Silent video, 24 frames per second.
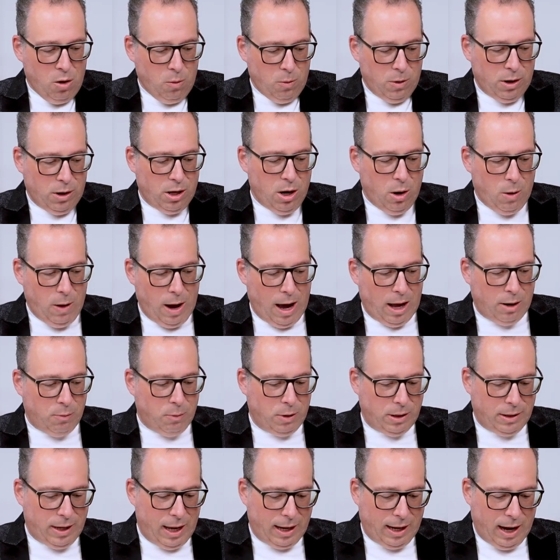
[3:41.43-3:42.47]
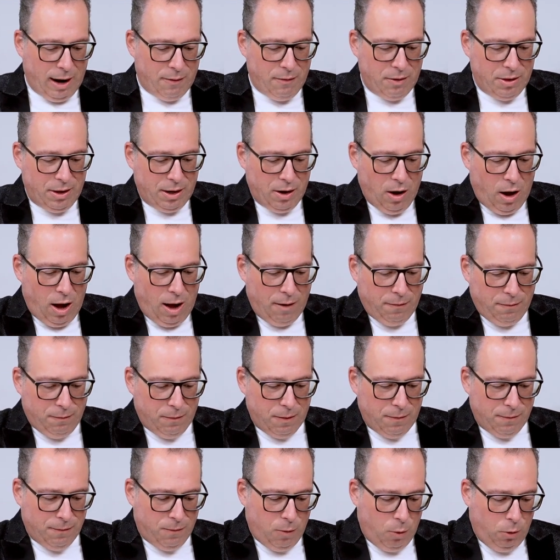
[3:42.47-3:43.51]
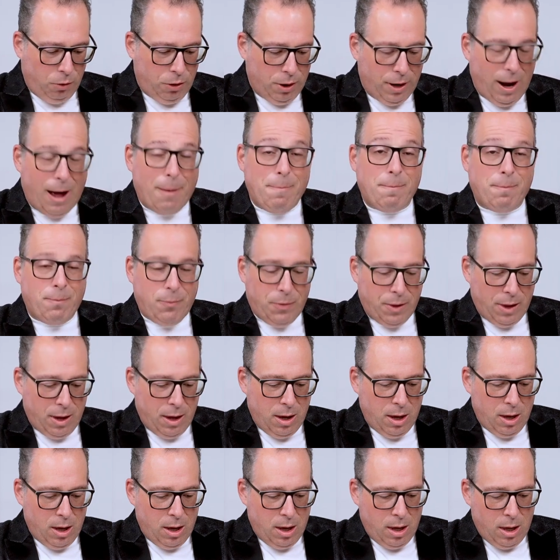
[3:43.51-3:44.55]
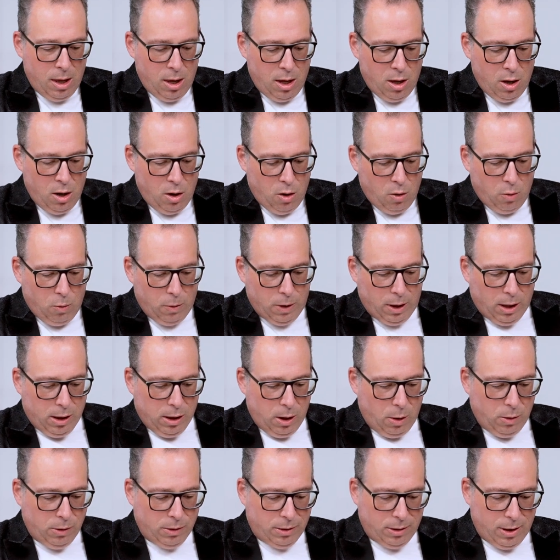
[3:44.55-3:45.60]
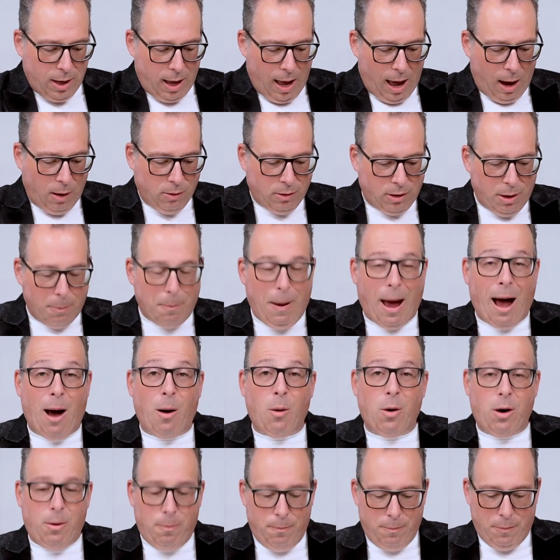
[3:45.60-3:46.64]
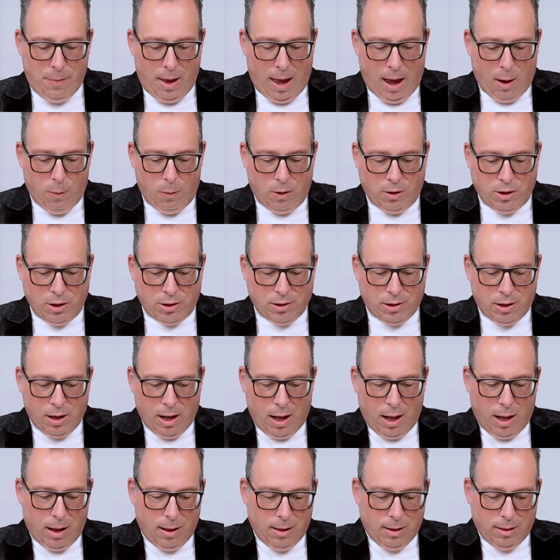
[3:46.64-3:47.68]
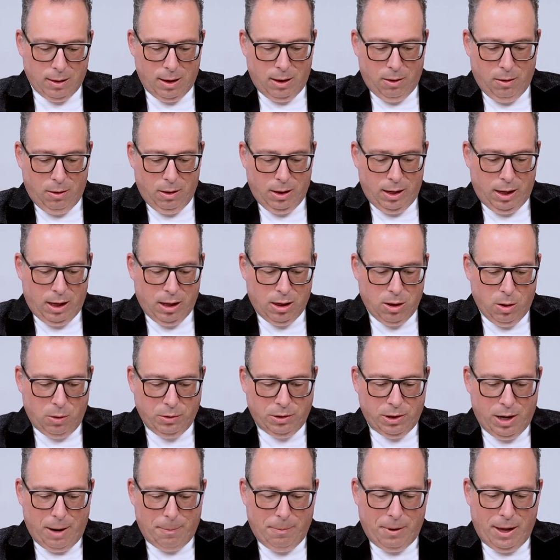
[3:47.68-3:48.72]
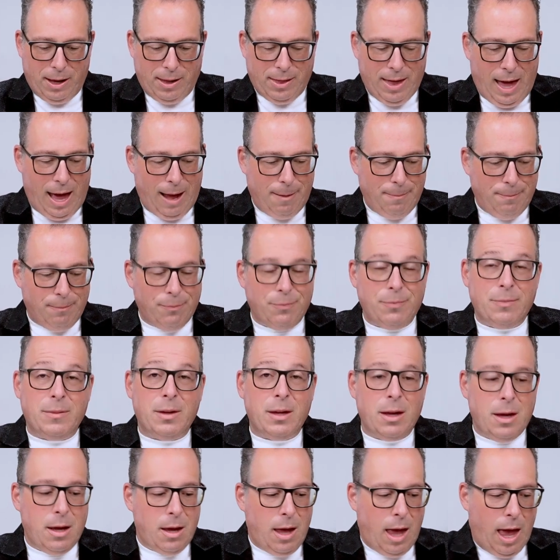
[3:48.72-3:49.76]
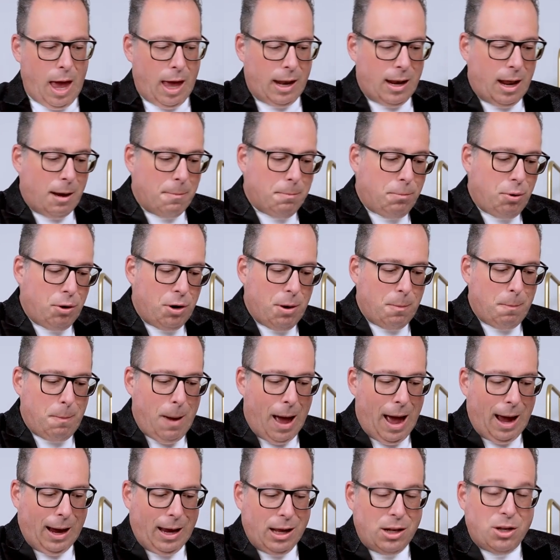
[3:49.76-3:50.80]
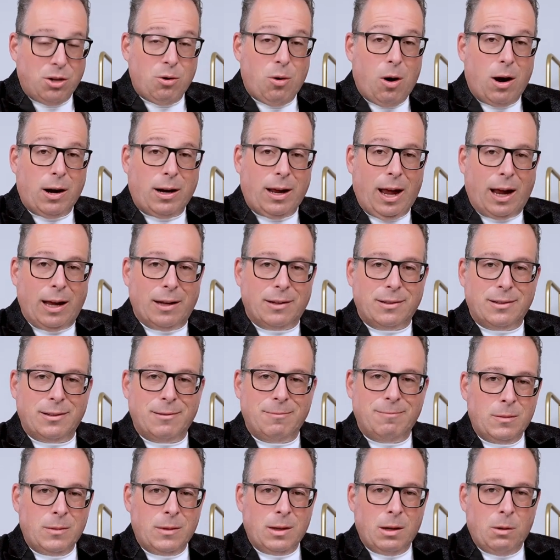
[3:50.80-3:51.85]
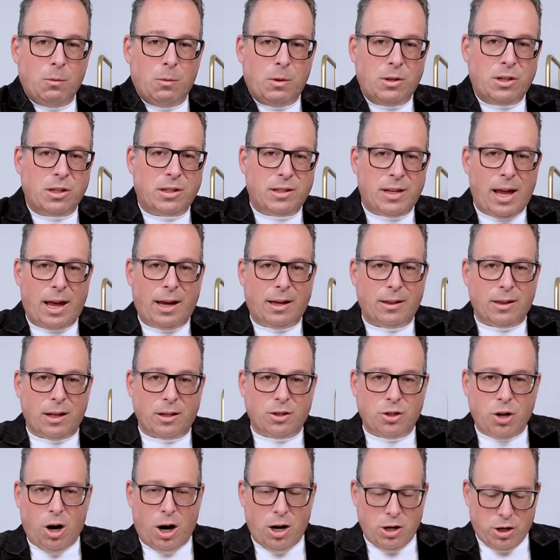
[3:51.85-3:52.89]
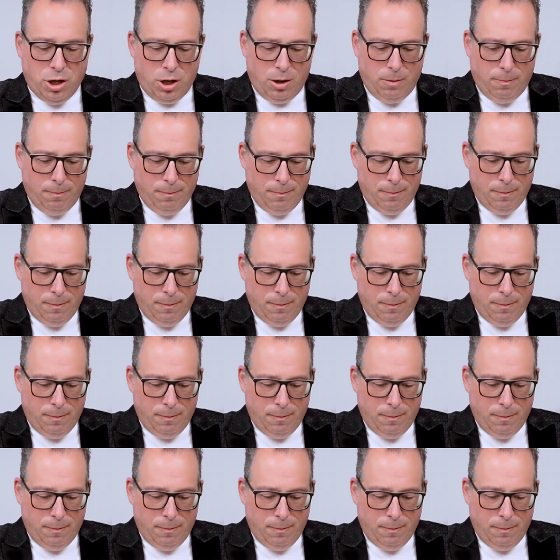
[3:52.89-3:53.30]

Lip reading: we go ahead, we take everything off, we fold it up, we close out the power, and we just literally close it up like that, and then put it back into our case. We just take the charger,